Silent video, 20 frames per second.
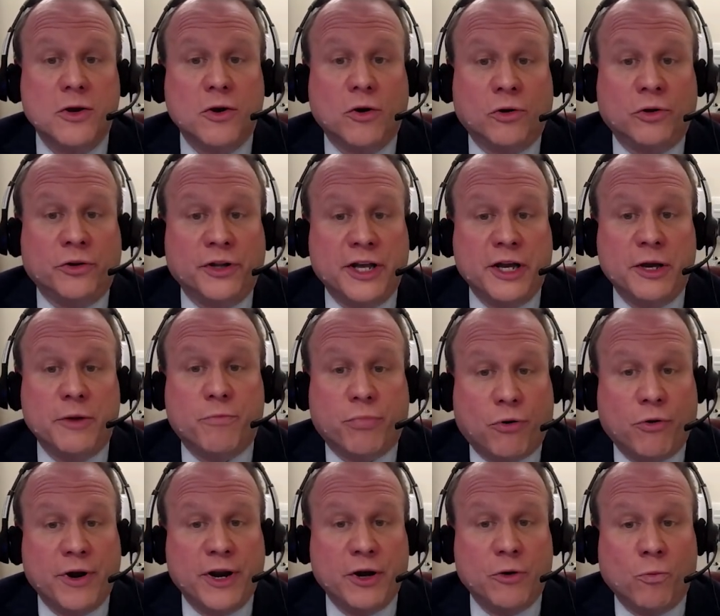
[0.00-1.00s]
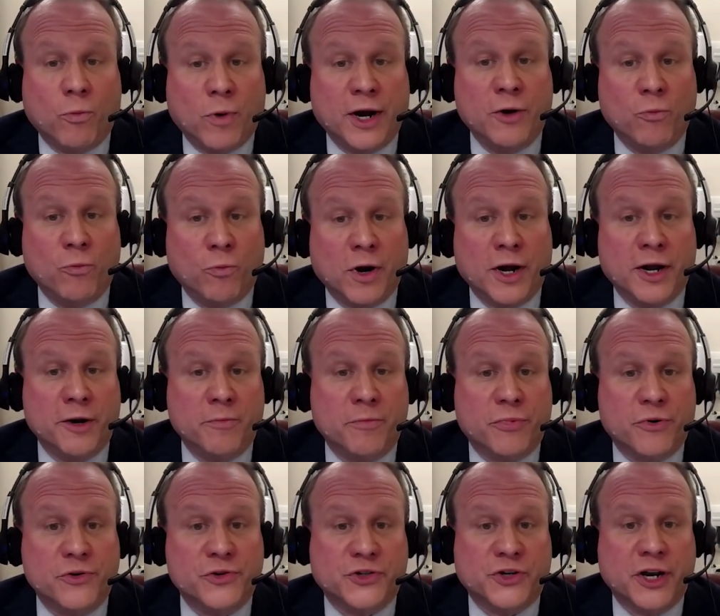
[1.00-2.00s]
only
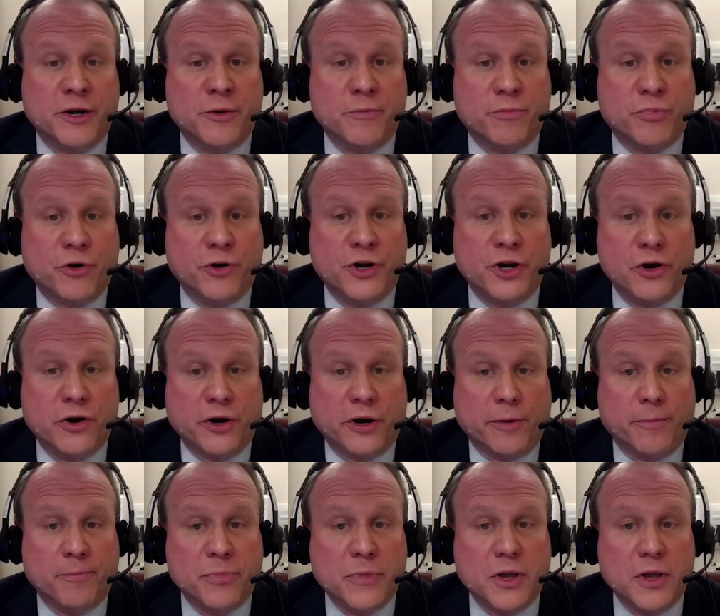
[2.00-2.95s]
0.11% per year,